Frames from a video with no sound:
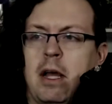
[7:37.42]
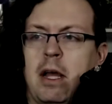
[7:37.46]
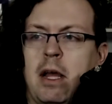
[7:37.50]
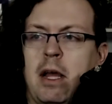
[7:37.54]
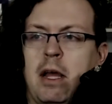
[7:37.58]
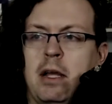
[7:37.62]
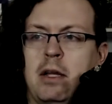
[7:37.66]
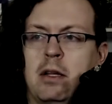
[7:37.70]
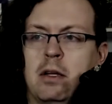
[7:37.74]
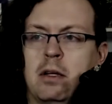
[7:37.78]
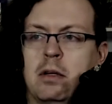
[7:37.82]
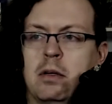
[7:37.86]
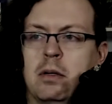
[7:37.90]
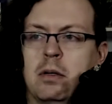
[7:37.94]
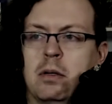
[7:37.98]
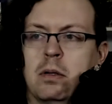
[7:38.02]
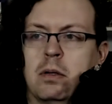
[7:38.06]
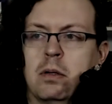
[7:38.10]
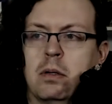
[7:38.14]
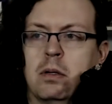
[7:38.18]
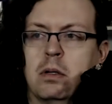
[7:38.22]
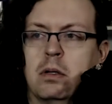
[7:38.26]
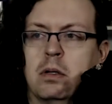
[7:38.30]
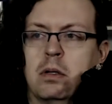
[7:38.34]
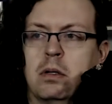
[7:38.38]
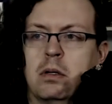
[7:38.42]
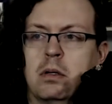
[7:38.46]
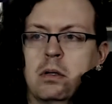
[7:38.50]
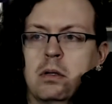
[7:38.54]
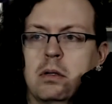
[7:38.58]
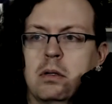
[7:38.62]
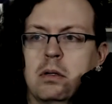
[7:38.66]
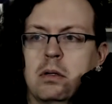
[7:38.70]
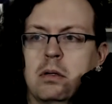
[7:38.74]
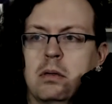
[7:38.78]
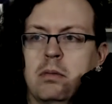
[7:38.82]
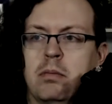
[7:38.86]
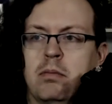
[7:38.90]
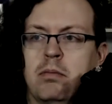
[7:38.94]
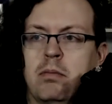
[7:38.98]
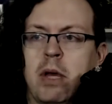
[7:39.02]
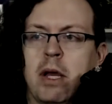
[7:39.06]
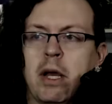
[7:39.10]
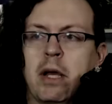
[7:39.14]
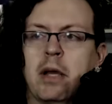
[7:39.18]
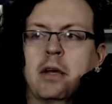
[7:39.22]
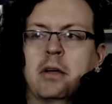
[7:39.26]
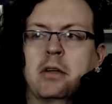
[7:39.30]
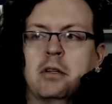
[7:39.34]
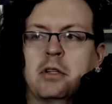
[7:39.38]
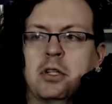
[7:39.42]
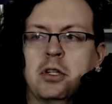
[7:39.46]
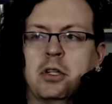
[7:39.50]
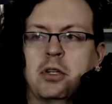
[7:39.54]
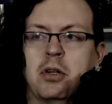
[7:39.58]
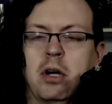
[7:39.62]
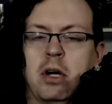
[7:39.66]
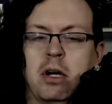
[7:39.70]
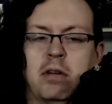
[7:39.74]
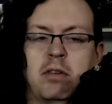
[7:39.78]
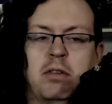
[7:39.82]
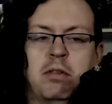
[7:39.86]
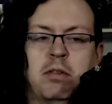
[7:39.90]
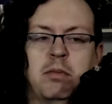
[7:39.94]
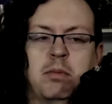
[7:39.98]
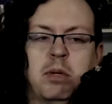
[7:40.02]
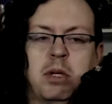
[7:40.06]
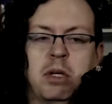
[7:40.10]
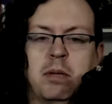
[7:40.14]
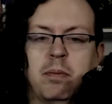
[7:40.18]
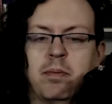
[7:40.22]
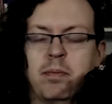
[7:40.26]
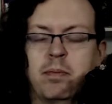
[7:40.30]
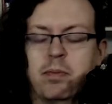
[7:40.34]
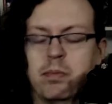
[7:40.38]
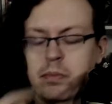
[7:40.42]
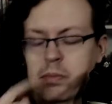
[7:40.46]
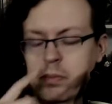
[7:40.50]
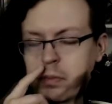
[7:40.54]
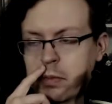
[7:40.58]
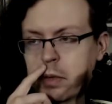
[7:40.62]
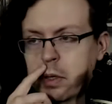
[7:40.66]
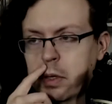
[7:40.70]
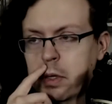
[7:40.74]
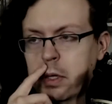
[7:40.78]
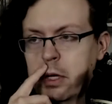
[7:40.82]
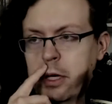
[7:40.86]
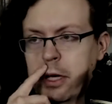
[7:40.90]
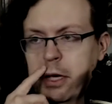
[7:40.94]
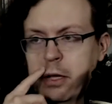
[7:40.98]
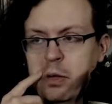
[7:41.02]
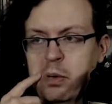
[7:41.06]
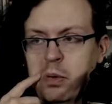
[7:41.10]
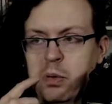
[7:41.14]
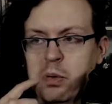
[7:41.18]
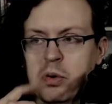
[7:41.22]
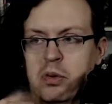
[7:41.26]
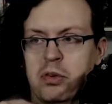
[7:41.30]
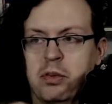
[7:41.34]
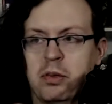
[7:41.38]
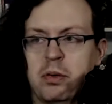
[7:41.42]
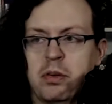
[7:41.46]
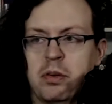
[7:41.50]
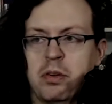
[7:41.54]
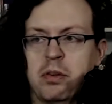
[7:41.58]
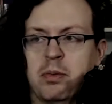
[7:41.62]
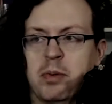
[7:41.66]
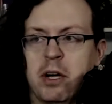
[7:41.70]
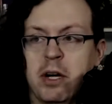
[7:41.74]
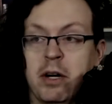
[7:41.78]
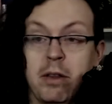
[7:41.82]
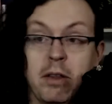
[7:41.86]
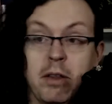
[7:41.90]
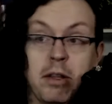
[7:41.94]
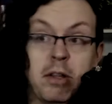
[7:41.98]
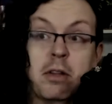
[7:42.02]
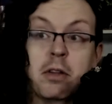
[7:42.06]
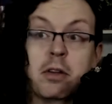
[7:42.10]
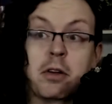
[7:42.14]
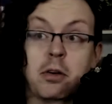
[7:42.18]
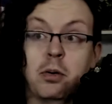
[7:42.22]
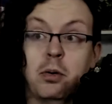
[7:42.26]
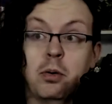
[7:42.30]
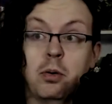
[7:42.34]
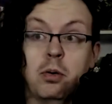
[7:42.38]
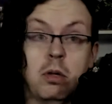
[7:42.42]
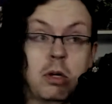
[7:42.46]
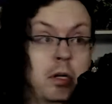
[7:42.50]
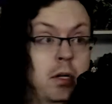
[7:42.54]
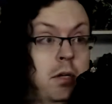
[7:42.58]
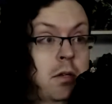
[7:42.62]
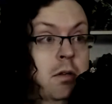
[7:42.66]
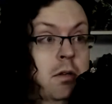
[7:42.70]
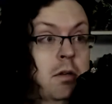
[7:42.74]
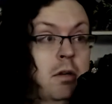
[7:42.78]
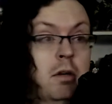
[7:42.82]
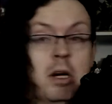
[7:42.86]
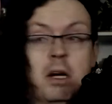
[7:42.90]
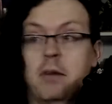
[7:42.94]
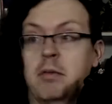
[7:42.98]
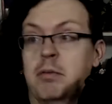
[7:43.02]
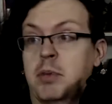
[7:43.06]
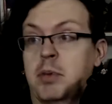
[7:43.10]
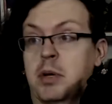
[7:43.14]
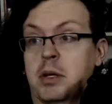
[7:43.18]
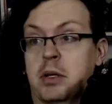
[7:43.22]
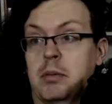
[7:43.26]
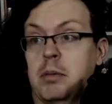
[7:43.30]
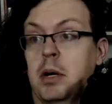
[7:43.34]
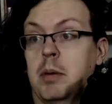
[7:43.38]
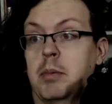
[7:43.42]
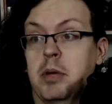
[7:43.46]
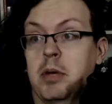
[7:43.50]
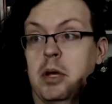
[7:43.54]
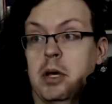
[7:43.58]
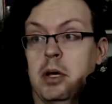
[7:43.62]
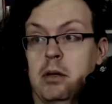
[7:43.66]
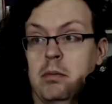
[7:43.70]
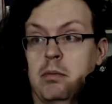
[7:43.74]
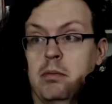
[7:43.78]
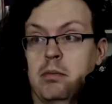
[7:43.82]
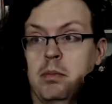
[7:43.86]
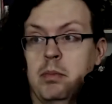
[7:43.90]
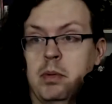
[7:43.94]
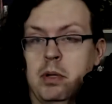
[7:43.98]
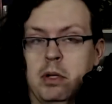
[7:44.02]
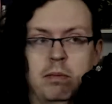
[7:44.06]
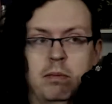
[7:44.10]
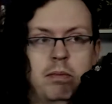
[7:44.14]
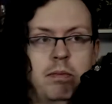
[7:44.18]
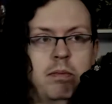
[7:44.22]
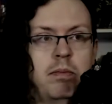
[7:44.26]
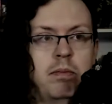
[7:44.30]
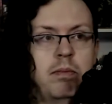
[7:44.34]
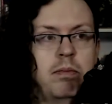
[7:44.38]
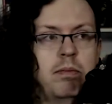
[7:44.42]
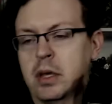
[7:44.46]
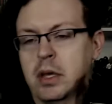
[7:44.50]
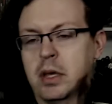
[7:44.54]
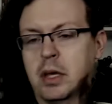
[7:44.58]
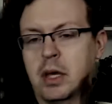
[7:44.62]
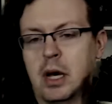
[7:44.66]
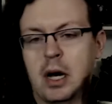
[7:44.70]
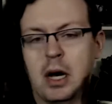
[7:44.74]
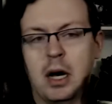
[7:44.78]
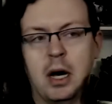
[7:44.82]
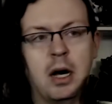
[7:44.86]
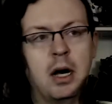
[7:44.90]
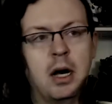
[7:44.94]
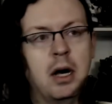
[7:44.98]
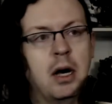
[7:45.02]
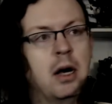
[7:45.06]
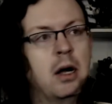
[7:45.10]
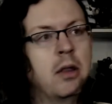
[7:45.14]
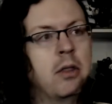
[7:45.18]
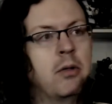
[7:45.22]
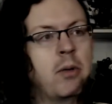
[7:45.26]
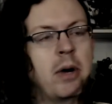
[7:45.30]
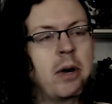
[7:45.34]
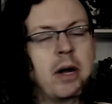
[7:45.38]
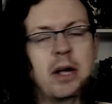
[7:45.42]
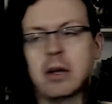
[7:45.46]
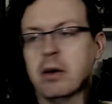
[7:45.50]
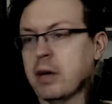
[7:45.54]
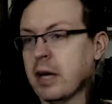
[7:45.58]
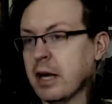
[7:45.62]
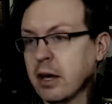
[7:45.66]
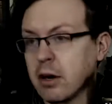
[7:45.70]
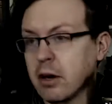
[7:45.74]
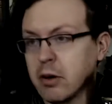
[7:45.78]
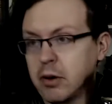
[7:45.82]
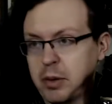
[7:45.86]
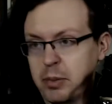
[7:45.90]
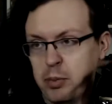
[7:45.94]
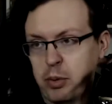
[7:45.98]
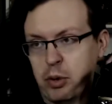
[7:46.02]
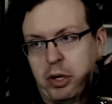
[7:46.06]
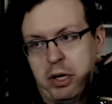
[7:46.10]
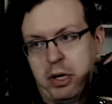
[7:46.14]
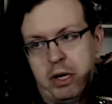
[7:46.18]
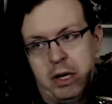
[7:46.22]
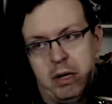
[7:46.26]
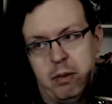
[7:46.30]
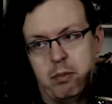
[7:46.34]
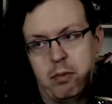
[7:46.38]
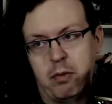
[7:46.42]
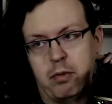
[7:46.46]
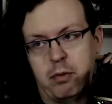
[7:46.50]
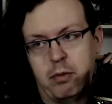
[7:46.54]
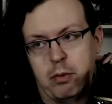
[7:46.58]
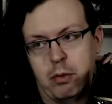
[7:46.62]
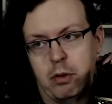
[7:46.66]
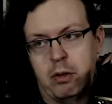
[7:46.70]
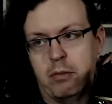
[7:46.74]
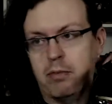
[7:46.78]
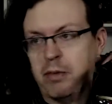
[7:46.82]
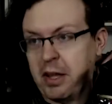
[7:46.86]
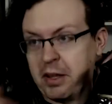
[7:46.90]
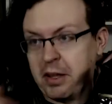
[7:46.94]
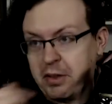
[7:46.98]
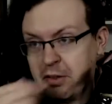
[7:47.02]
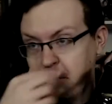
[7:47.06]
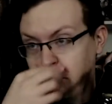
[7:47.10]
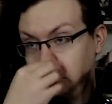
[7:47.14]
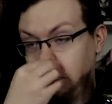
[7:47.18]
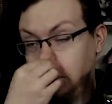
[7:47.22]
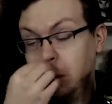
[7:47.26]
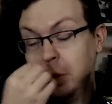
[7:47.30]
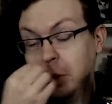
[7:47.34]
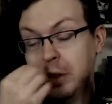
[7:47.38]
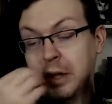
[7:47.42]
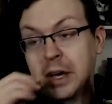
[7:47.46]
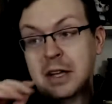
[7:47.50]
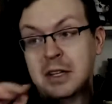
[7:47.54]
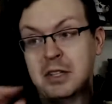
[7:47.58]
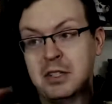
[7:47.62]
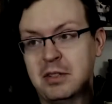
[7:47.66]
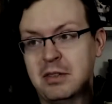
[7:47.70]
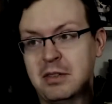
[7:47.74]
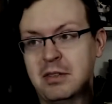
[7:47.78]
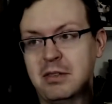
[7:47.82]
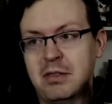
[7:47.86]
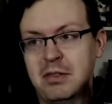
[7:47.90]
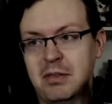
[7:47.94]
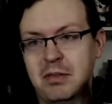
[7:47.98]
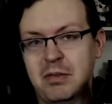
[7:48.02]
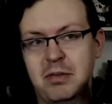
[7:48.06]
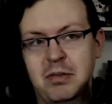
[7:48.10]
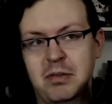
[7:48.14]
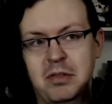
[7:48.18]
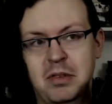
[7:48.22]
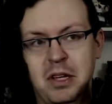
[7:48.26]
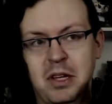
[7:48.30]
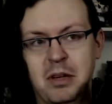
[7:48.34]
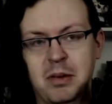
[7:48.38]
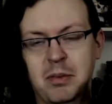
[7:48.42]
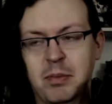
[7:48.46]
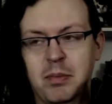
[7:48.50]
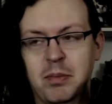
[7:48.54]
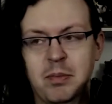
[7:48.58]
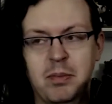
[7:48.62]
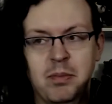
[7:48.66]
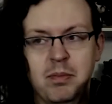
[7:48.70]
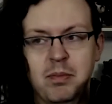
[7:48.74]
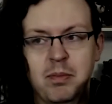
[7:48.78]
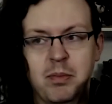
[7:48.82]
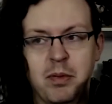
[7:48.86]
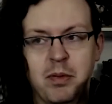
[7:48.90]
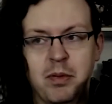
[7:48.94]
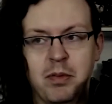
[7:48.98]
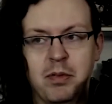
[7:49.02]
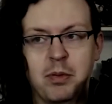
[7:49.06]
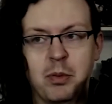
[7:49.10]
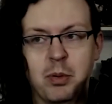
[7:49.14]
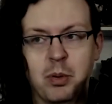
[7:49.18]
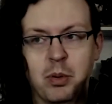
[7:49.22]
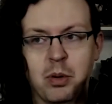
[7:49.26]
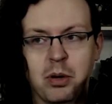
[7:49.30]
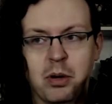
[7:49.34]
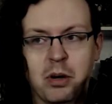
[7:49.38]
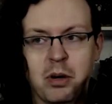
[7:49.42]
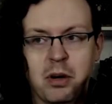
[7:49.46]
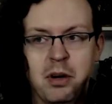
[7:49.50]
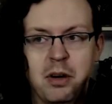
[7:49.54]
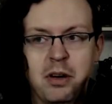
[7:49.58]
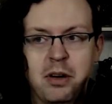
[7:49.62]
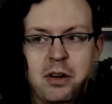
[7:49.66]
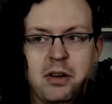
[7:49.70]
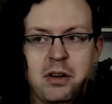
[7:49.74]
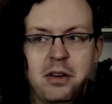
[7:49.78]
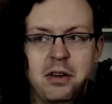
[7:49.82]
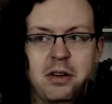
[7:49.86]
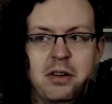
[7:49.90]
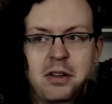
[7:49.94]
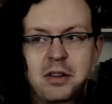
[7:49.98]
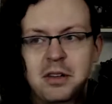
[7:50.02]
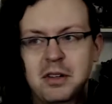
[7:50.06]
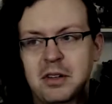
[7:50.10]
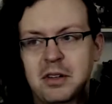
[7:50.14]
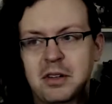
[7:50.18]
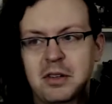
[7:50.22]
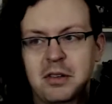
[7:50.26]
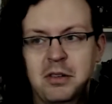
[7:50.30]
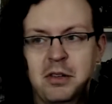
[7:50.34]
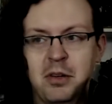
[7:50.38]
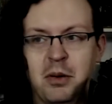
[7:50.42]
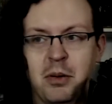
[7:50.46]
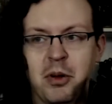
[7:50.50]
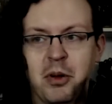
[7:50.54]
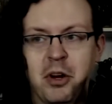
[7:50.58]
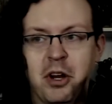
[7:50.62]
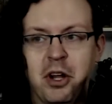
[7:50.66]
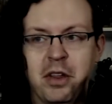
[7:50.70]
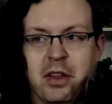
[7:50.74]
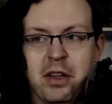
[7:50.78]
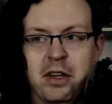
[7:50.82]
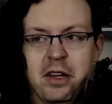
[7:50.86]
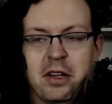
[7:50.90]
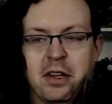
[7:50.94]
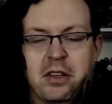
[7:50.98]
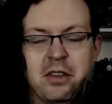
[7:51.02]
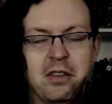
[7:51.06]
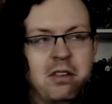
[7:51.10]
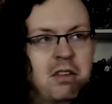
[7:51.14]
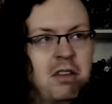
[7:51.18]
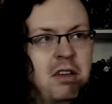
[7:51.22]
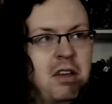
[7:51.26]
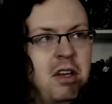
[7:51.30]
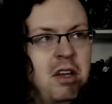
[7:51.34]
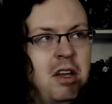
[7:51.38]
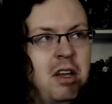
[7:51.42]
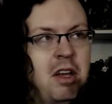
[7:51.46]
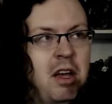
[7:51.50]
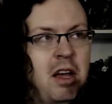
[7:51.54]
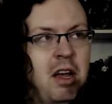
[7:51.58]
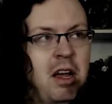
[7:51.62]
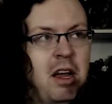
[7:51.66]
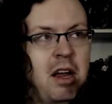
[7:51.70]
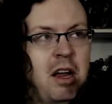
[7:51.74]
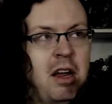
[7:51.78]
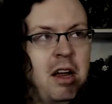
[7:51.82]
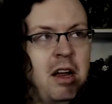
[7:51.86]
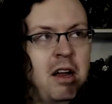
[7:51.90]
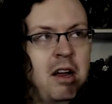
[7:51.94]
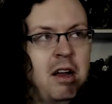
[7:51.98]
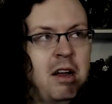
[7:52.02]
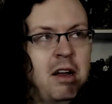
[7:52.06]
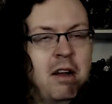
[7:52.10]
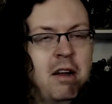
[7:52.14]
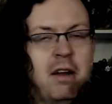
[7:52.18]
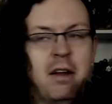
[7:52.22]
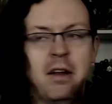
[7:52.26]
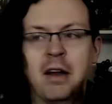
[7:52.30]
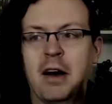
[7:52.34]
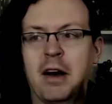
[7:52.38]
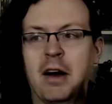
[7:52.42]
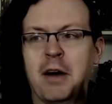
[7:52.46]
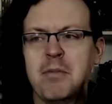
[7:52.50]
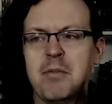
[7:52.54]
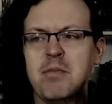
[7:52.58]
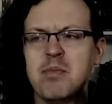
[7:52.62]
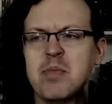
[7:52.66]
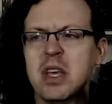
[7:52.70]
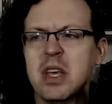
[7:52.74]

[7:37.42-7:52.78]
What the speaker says: Halo Mega Constructs have been Halo Wars 2 inspired. They're cool looking too. I haven't picked them up yet, but the rec code, I already put it in before. That's the one thing I did before doing all this, and I